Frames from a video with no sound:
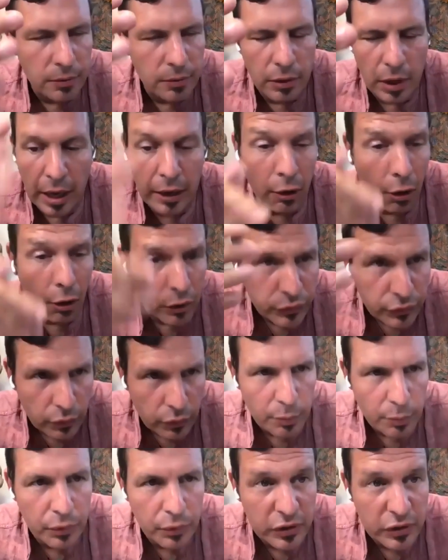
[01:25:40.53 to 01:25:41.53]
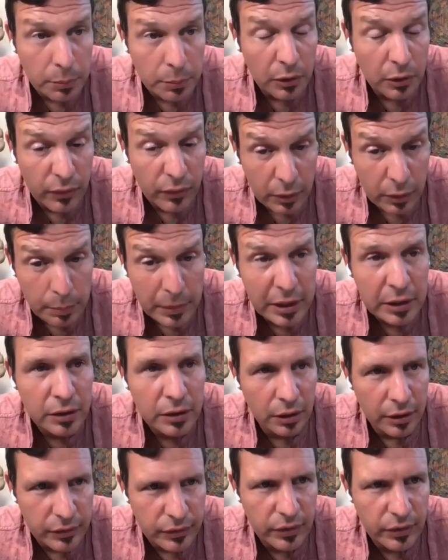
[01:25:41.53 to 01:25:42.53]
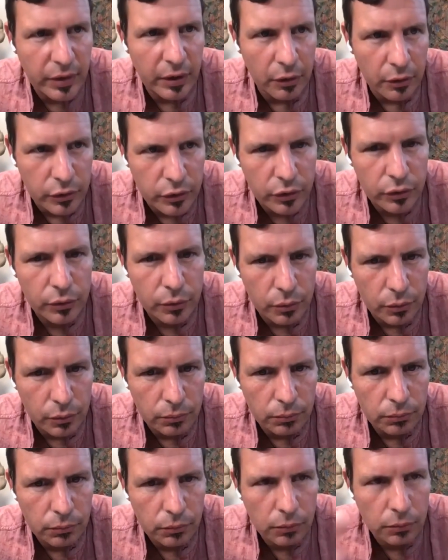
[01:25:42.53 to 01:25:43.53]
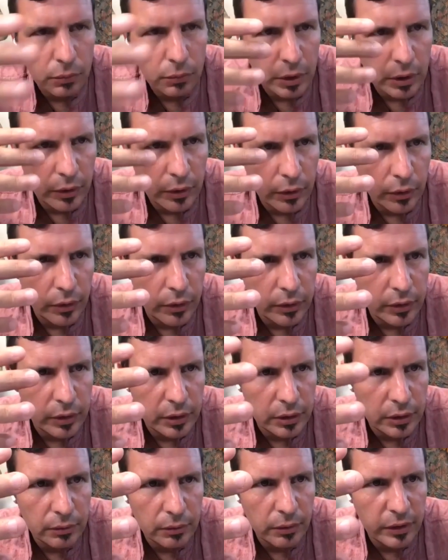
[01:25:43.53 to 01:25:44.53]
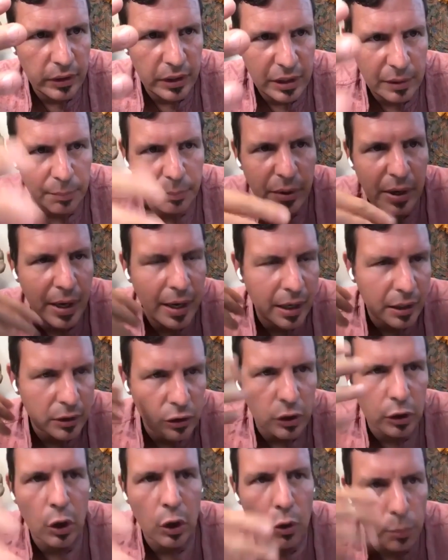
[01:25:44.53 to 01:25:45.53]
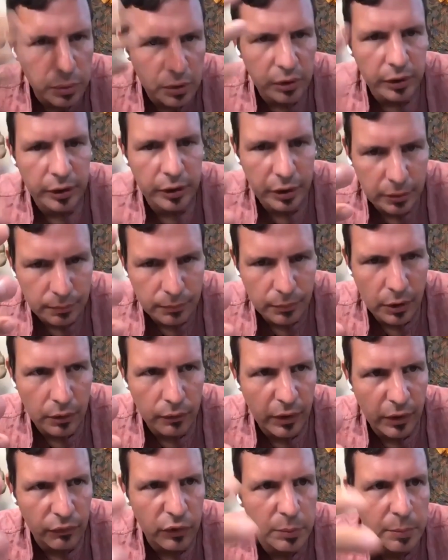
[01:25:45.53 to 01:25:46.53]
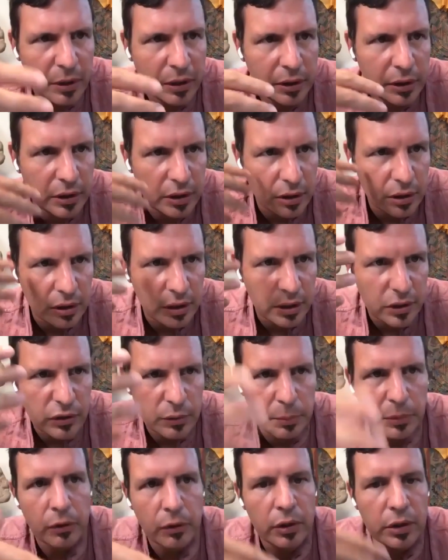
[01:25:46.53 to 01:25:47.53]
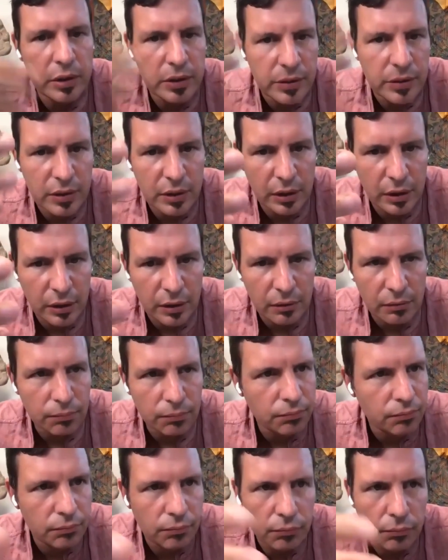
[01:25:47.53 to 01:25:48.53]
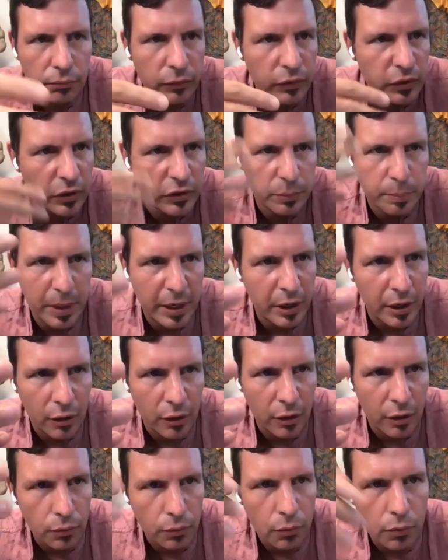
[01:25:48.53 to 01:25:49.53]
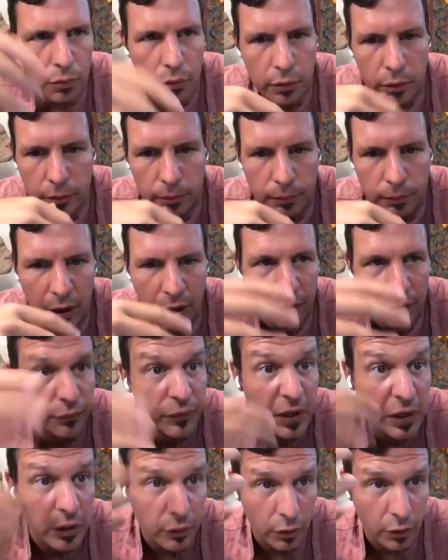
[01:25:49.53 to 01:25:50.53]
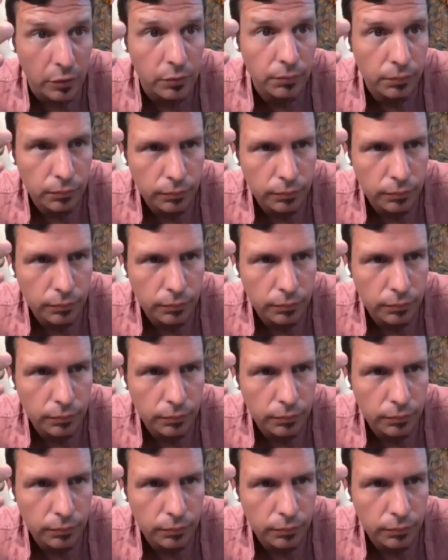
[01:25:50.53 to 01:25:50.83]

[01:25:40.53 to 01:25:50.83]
and also the principle of amygdala is there too, the impact globally of everybody experiencing despair or fear,